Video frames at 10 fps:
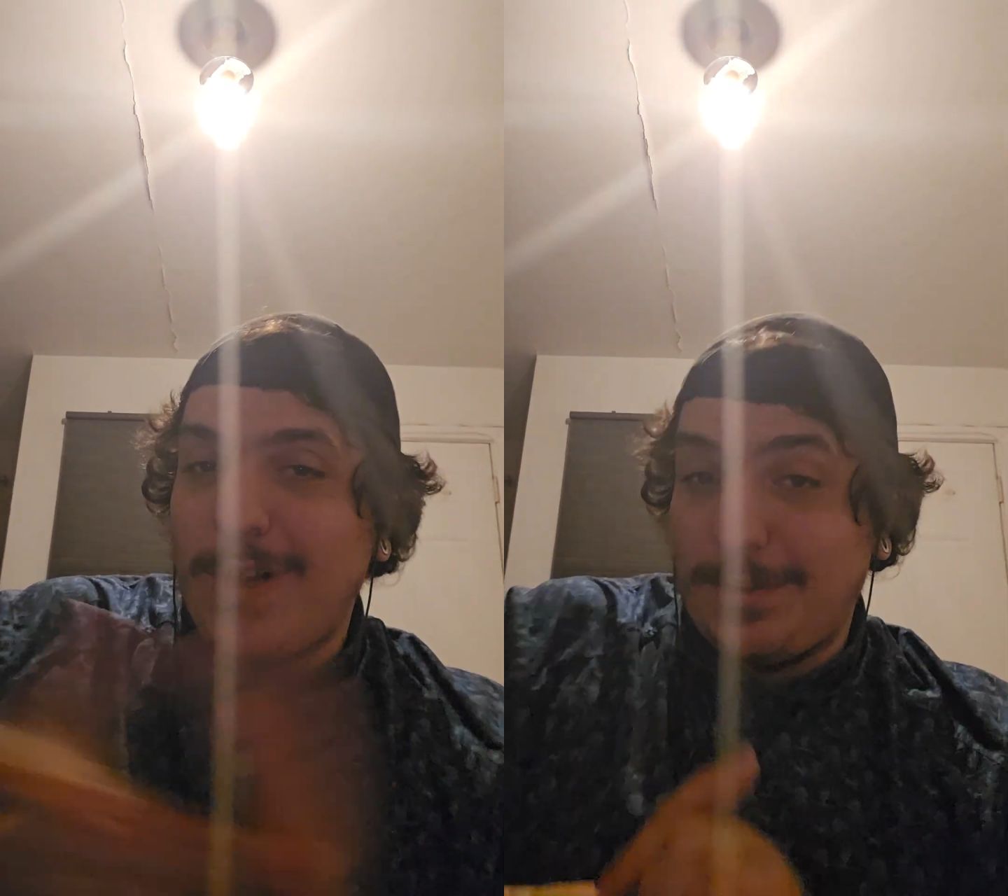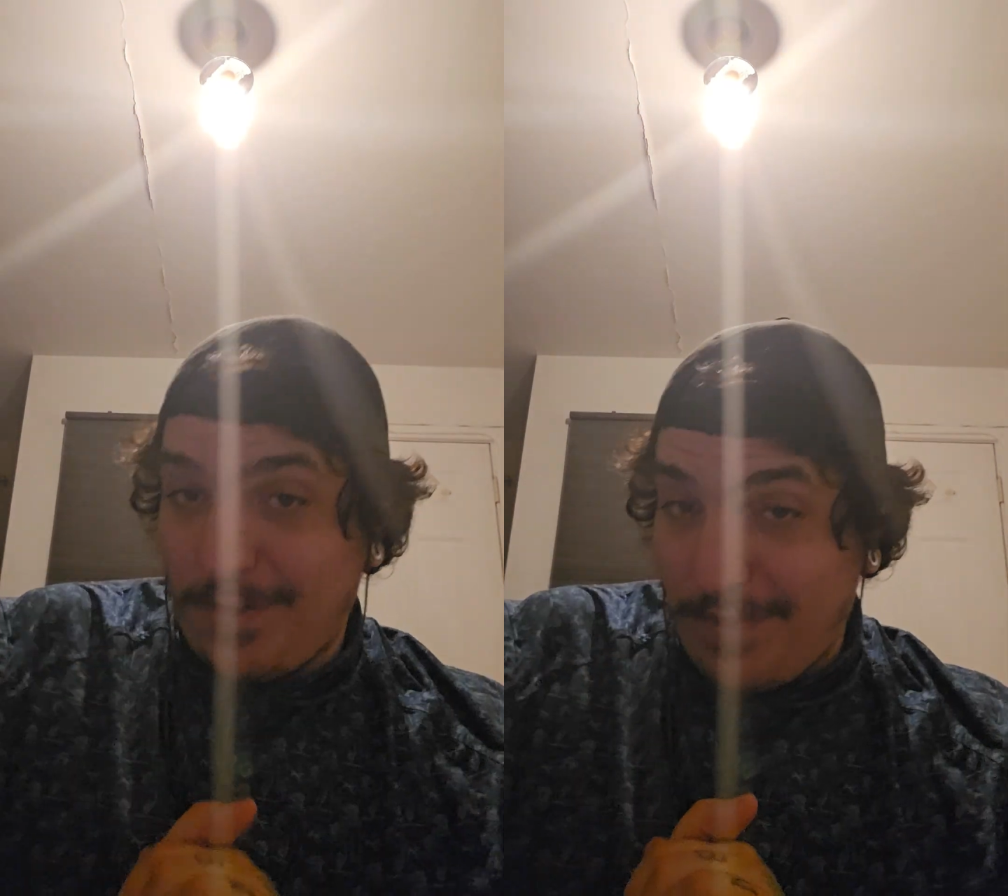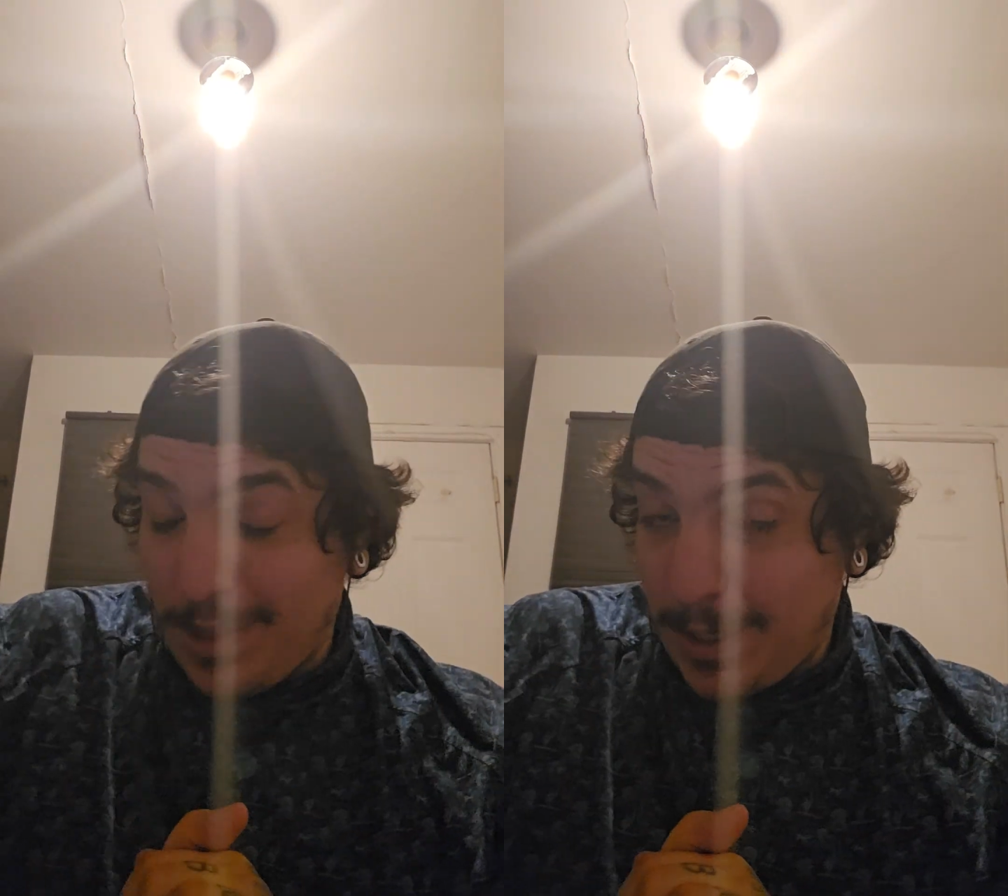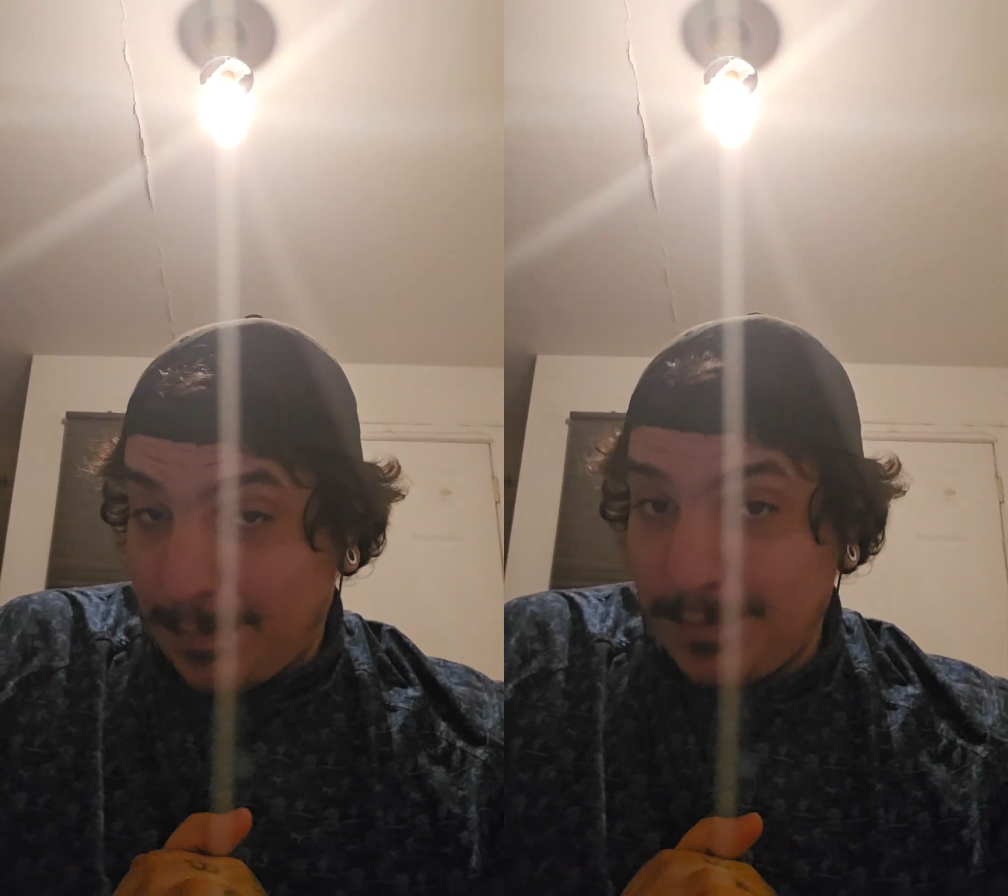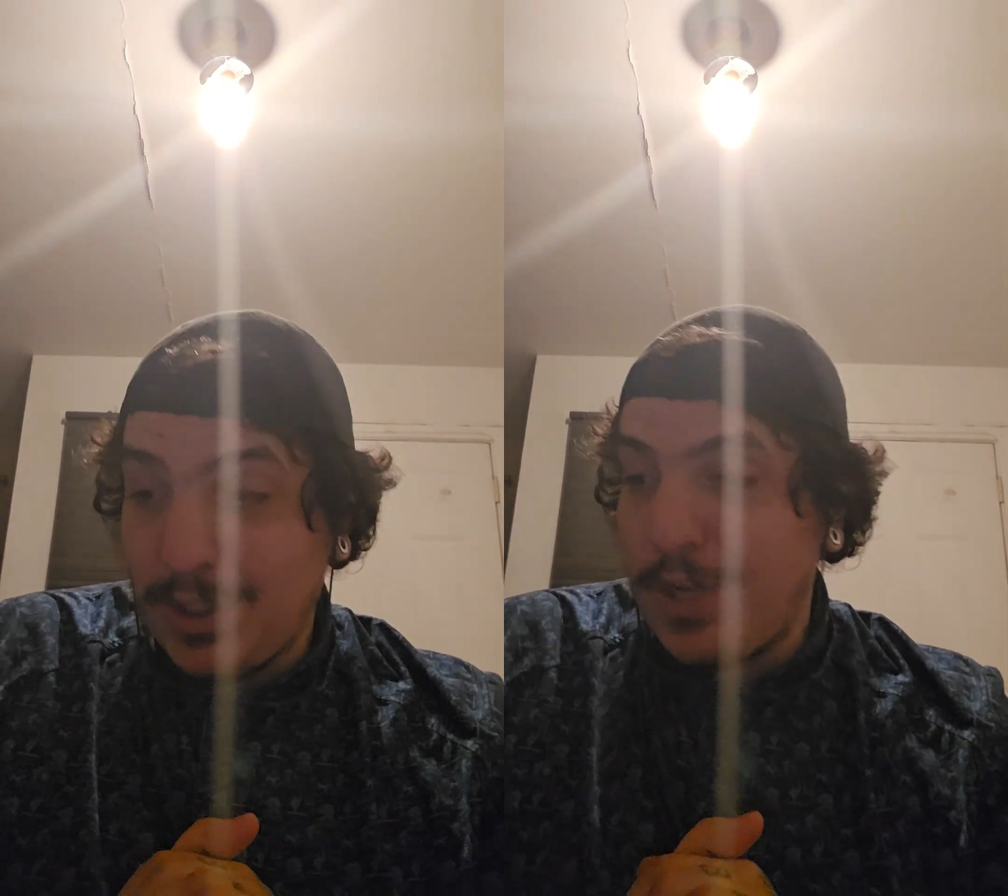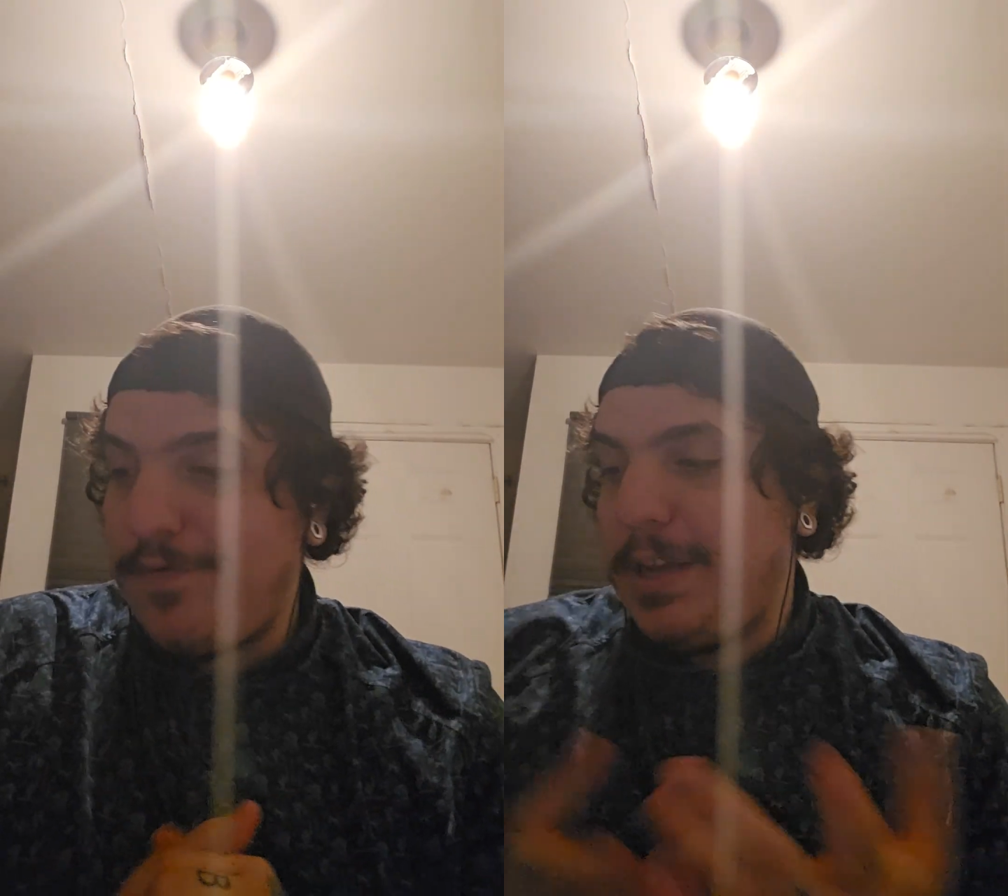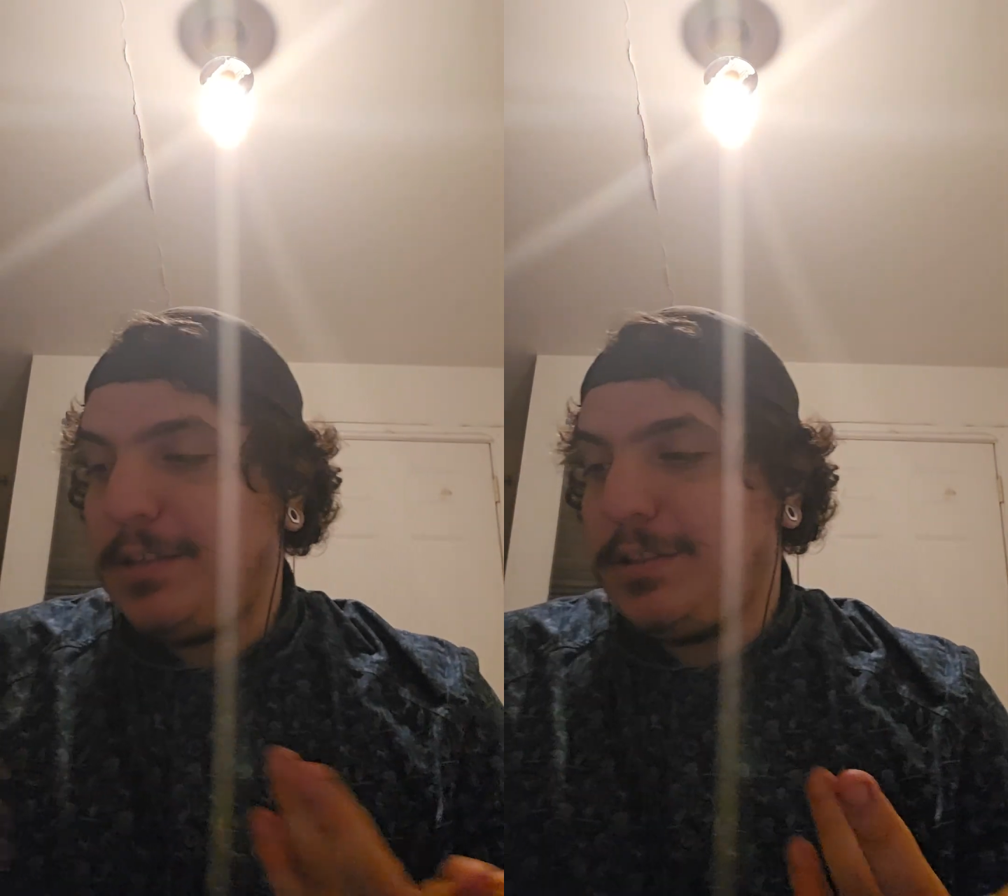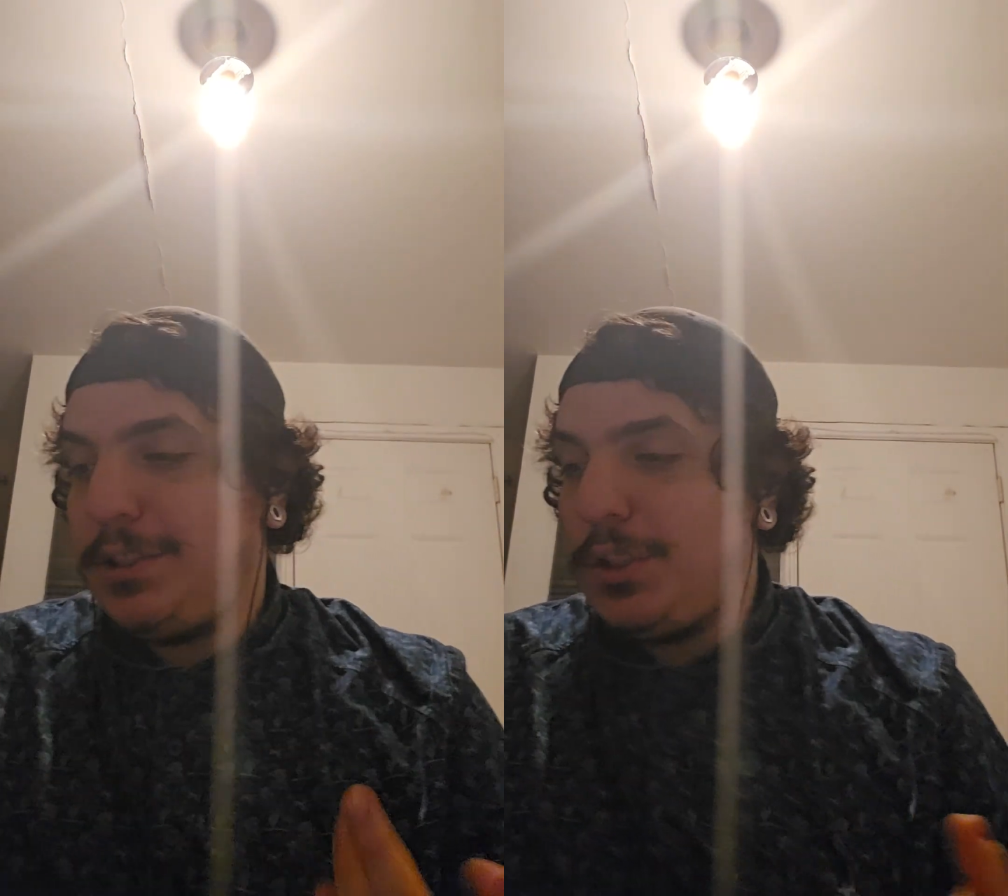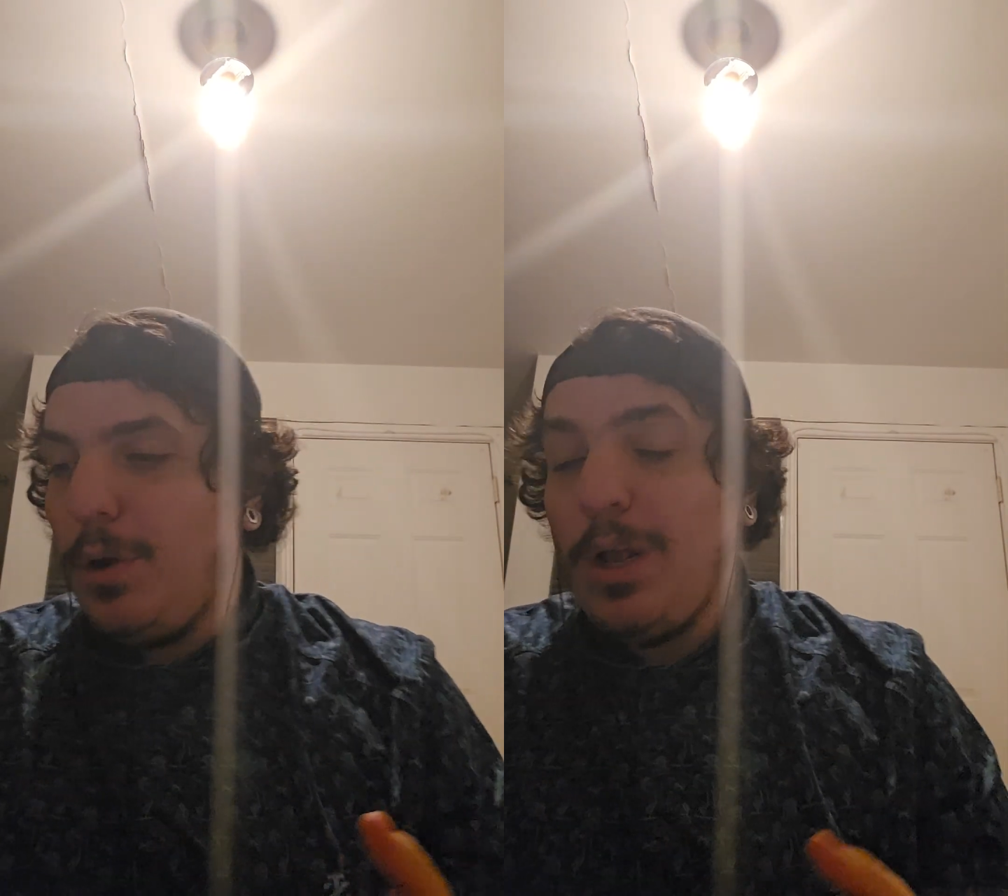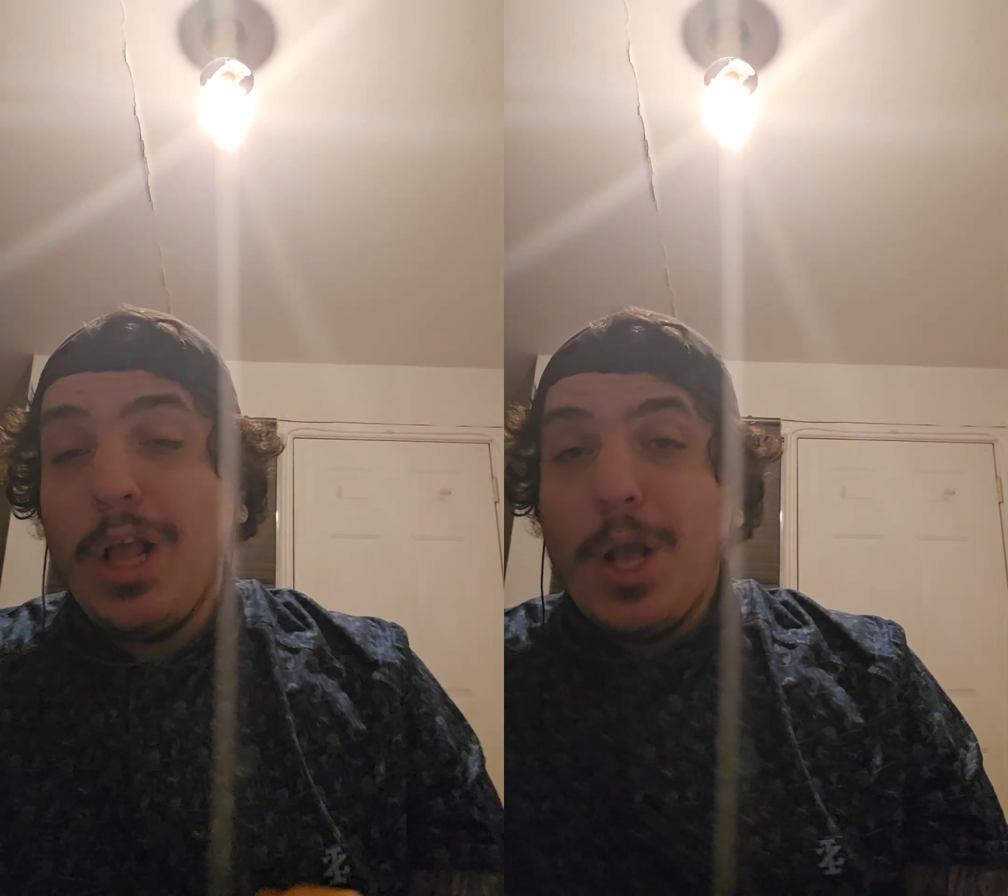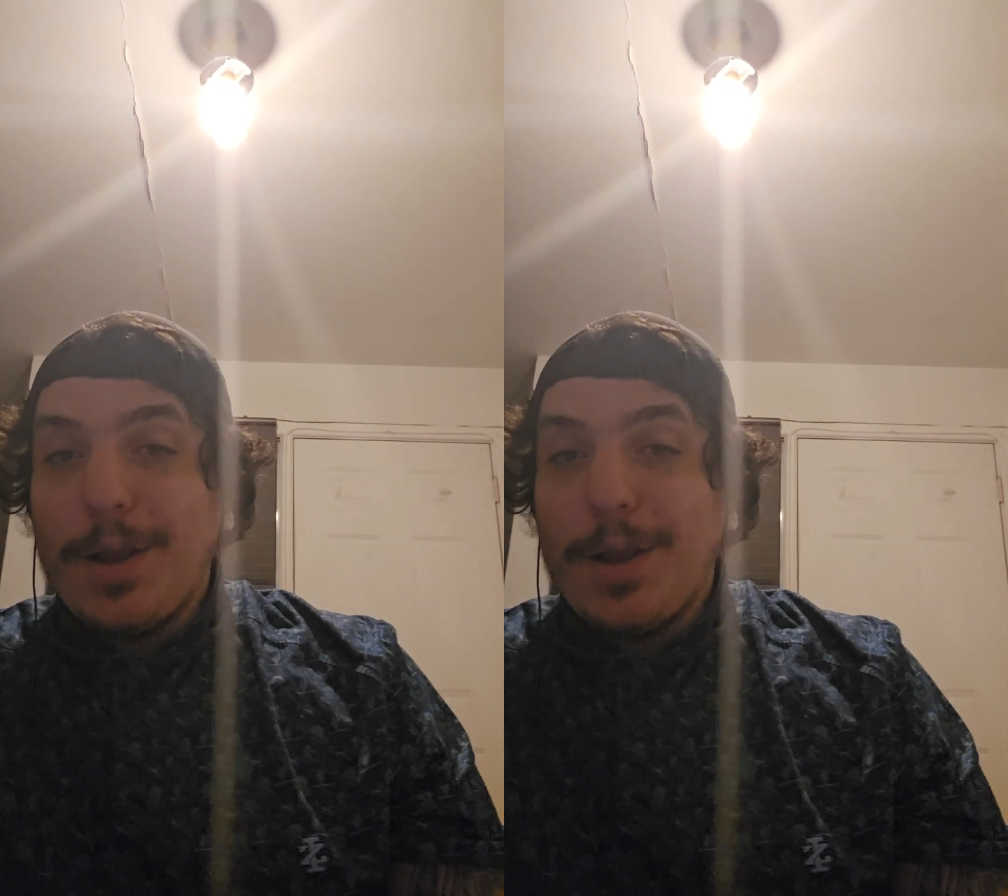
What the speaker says: Welcome to the welcome to the show.